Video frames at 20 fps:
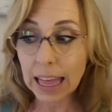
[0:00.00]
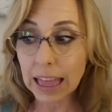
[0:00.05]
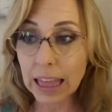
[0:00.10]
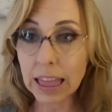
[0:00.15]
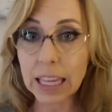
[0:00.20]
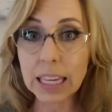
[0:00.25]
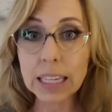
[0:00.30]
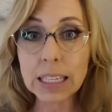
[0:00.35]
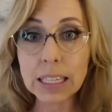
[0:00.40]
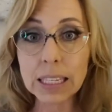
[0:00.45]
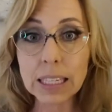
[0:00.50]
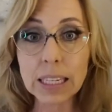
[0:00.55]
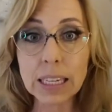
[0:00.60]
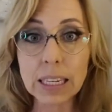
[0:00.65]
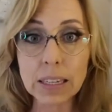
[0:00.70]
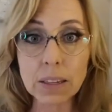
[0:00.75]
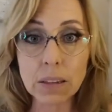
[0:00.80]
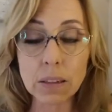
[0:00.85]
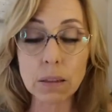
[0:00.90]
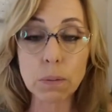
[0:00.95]
This
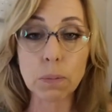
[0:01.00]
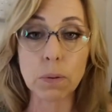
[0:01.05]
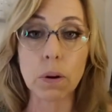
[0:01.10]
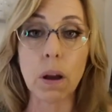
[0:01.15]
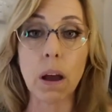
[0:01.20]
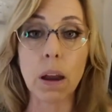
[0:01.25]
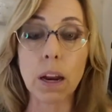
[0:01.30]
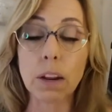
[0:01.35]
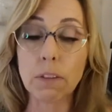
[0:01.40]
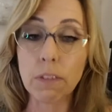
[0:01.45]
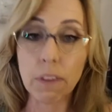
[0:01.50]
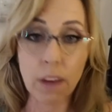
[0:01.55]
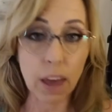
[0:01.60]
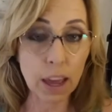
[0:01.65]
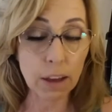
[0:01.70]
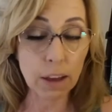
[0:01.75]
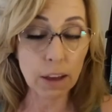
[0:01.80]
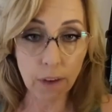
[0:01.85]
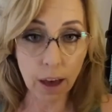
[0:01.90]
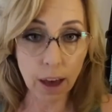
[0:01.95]
is the product.
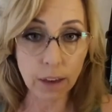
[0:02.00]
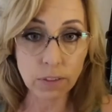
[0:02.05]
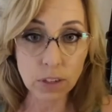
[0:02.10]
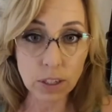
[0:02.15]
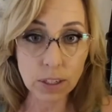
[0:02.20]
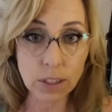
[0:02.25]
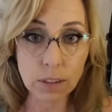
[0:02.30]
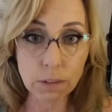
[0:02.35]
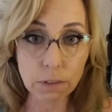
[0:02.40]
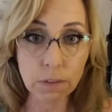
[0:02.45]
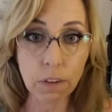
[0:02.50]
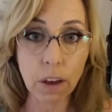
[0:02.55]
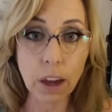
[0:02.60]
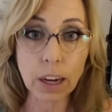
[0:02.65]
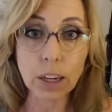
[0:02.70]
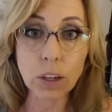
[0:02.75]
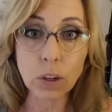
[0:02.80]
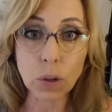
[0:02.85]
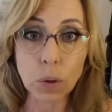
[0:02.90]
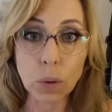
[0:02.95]
If I've just
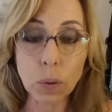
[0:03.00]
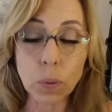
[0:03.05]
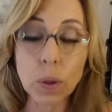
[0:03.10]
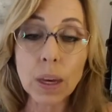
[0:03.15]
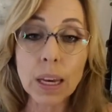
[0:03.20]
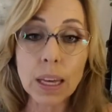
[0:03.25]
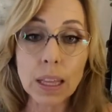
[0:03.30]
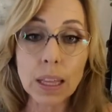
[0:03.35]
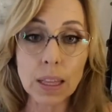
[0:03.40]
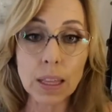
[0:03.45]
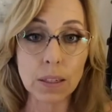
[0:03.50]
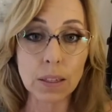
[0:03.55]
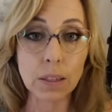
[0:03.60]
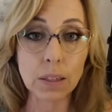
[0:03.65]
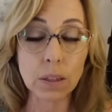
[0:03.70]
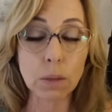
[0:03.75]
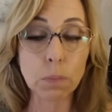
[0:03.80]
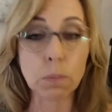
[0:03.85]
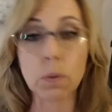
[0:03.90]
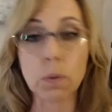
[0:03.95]
defined you, this
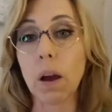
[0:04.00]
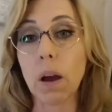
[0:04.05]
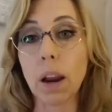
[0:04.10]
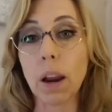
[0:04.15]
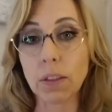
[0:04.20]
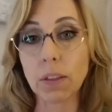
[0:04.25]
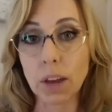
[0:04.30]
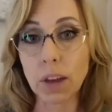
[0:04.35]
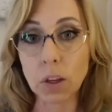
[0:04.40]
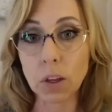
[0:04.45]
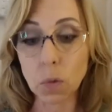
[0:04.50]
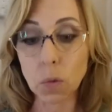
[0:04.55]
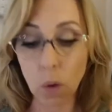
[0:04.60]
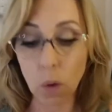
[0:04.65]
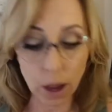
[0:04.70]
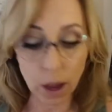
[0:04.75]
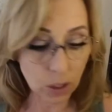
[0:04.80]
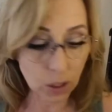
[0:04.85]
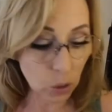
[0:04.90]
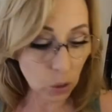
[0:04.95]
is the product that you
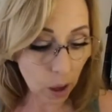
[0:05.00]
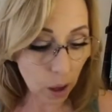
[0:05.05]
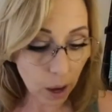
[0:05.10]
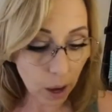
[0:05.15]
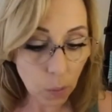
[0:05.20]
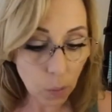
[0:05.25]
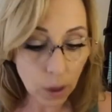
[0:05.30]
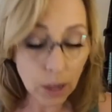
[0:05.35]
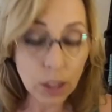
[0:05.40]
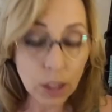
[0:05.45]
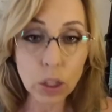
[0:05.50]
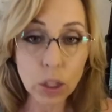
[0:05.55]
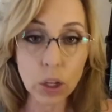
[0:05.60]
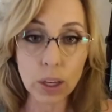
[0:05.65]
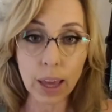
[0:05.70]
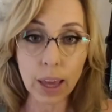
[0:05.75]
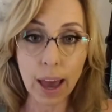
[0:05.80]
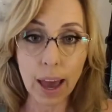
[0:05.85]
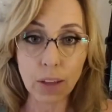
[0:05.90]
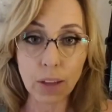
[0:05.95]
want. So I want to
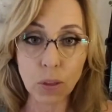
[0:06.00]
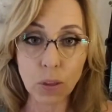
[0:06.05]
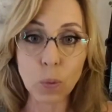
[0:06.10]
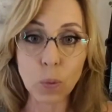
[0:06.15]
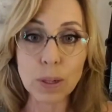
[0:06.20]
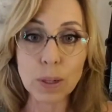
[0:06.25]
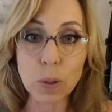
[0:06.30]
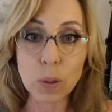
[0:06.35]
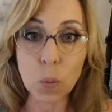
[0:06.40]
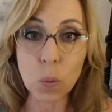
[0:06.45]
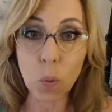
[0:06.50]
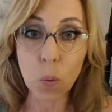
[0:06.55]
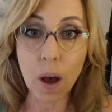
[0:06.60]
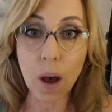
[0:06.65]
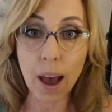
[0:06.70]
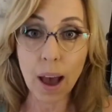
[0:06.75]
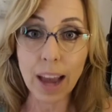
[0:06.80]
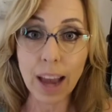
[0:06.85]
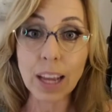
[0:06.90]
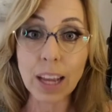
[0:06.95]
look at the reason
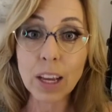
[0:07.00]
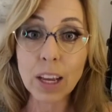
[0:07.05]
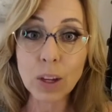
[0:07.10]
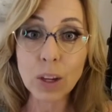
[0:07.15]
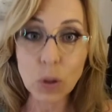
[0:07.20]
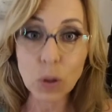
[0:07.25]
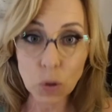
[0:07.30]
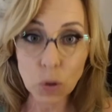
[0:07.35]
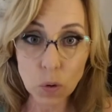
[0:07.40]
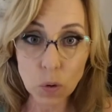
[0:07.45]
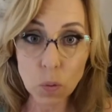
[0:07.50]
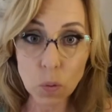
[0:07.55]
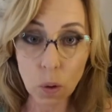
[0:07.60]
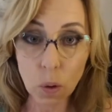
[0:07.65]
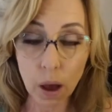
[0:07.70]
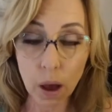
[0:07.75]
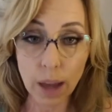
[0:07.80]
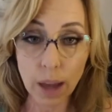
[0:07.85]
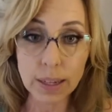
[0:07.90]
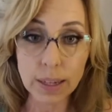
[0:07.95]
why you
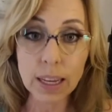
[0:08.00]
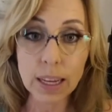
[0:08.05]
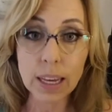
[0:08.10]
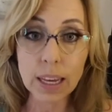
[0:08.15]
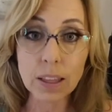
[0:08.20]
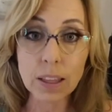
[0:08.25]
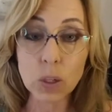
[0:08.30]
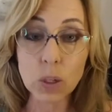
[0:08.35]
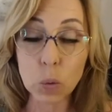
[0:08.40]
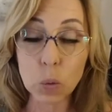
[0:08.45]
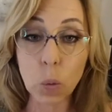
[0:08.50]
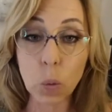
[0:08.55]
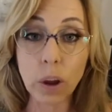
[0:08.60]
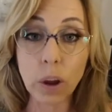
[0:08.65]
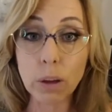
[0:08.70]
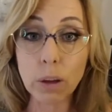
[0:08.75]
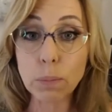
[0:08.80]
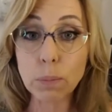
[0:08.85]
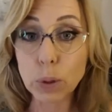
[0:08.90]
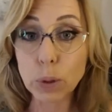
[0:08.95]
want this
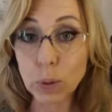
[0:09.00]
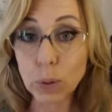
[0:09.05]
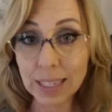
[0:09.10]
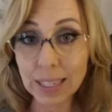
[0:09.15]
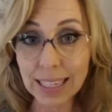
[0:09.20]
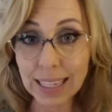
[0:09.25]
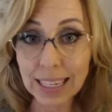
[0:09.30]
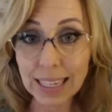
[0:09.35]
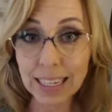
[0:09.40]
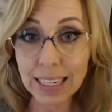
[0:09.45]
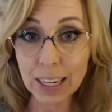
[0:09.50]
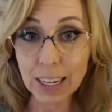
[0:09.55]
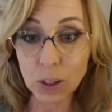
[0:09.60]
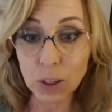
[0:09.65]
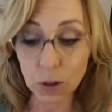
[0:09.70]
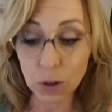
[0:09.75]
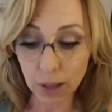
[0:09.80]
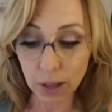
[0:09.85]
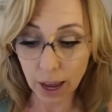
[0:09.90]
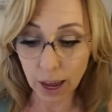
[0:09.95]
royal blue tea in
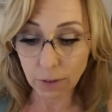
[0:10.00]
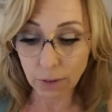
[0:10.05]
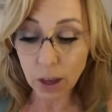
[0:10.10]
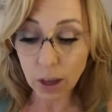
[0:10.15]
your life.